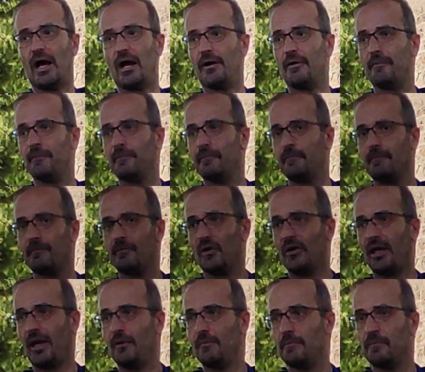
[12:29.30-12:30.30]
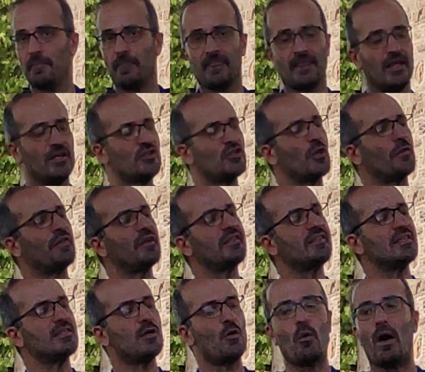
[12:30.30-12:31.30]
are, okay? So this
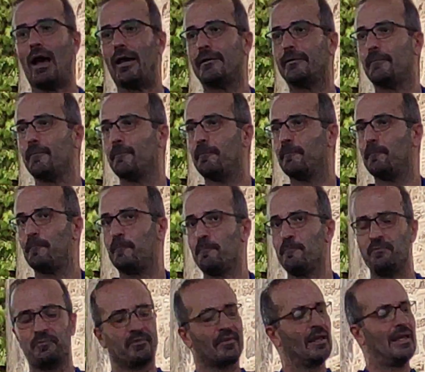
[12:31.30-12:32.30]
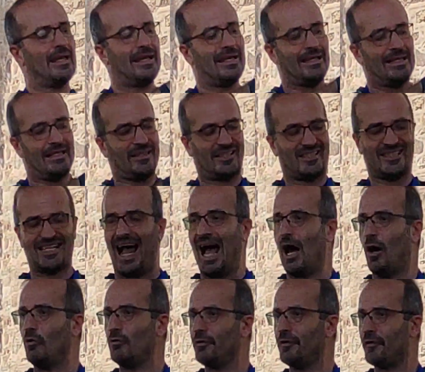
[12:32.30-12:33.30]
is the one.
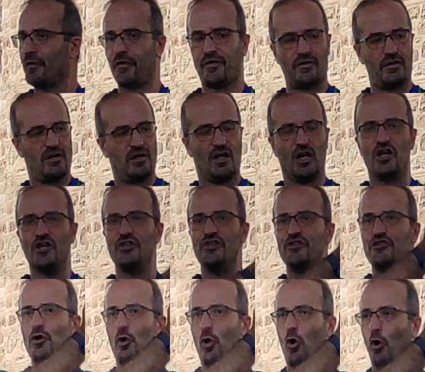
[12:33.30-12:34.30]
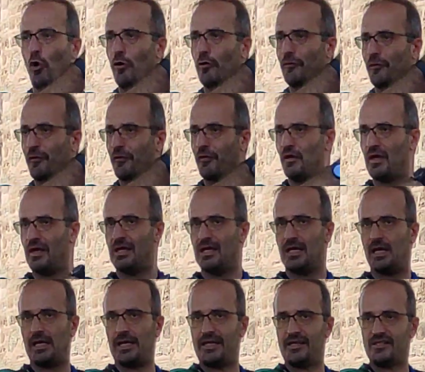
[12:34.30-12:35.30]
South, north,
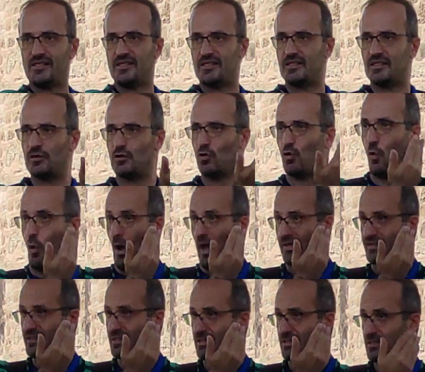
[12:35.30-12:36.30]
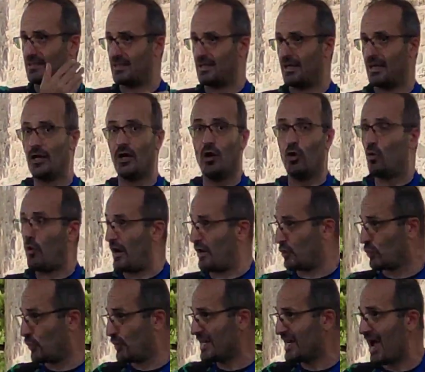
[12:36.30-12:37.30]
east, west. Where
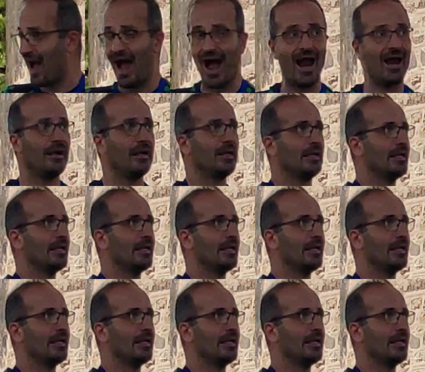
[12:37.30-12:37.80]
we are